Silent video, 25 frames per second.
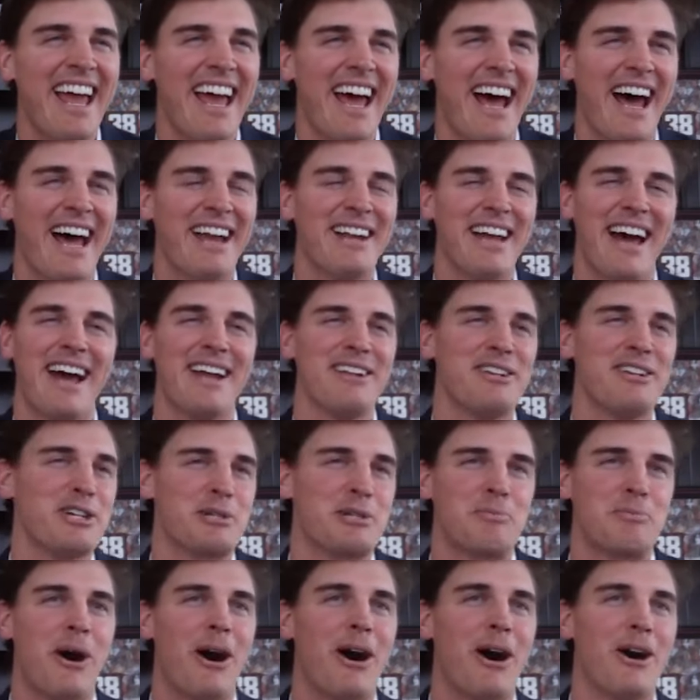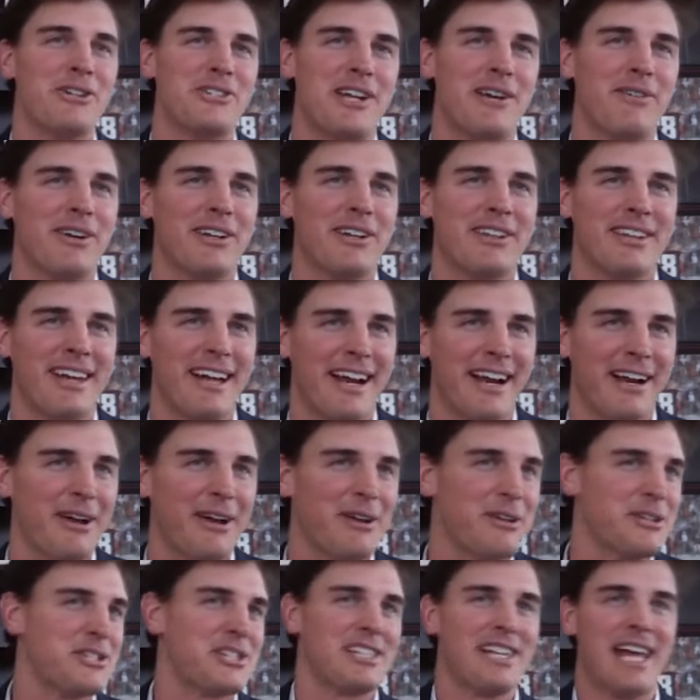I, I, just pause everything and
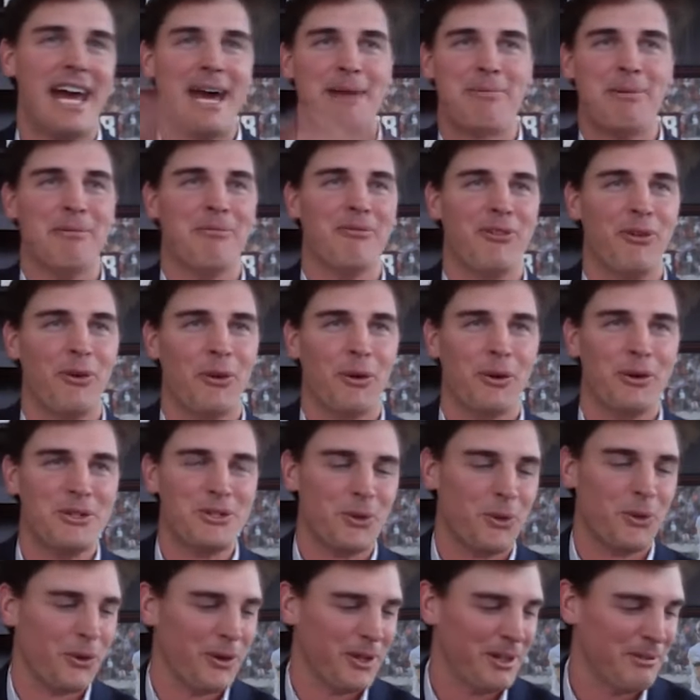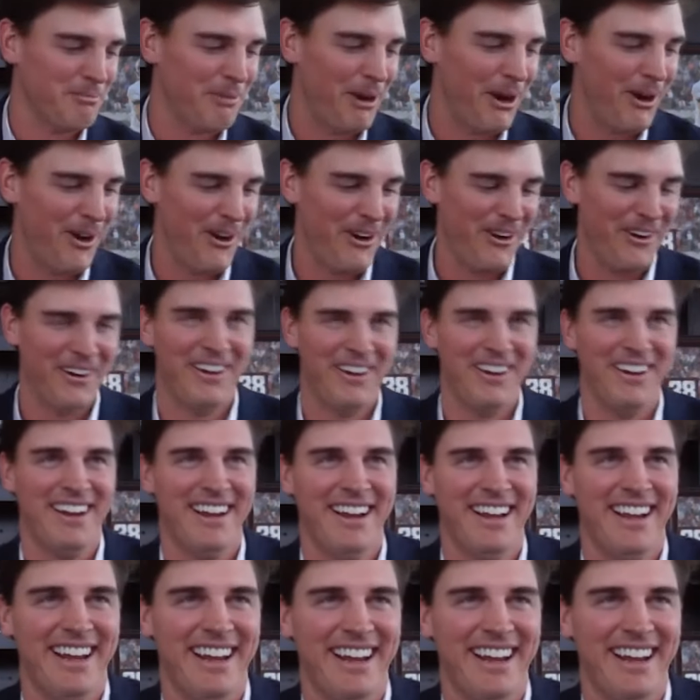go slapping for Jordan Bird. yeah.